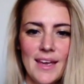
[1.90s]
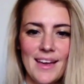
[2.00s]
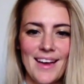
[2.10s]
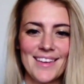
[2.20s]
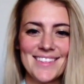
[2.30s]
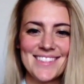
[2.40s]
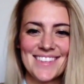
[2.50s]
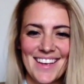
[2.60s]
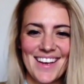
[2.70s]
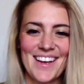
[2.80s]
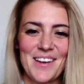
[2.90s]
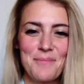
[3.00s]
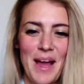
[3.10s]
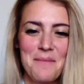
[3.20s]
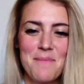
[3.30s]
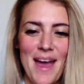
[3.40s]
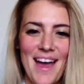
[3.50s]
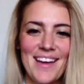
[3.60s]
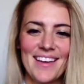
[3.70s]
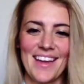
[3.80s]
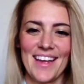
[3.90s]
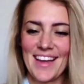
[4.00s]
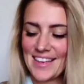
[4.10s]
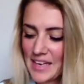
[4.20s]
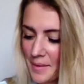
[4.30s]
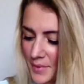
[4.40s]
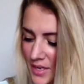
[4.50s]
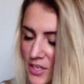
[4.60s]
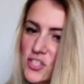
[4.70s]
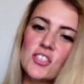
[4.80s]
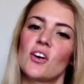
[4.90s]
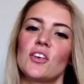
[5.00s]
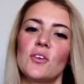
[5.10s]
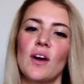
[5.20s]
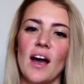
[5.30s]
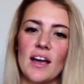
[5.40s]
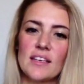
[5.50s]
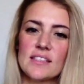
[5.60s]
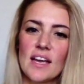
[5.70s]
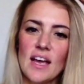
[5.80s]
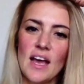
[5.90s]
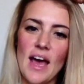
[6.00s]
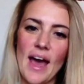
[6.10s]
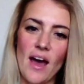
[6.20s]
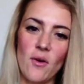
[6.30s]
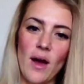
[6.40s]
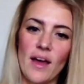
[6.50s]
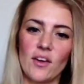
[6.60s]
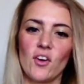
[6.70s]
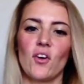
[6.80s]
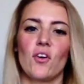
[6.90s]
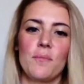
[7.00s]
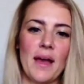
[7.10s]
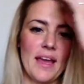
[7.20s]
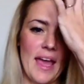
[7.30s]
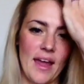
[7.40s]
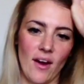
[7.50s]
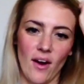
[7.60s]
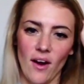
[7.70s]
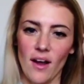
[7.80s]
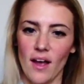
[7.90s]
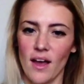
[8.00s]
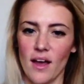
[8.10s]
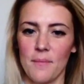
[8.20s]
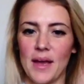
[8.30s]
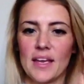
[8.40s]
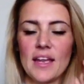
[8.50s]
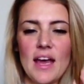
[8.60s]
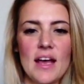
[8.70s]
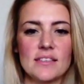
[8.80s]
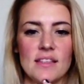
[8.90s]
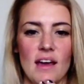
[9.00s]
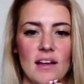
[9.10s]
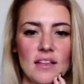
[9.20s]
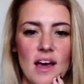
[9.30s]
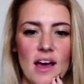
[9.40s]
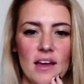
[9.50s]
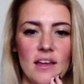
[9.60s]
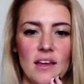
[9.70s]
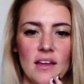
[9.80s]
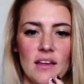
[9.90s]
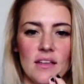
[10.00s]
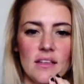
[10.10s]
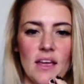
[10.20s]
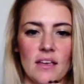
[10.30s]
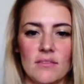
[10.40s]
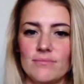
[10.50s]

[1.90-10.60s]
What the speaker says: guys, I'm back and I'm gonna show you guys how I curl my hair. I get asked that a lot, like,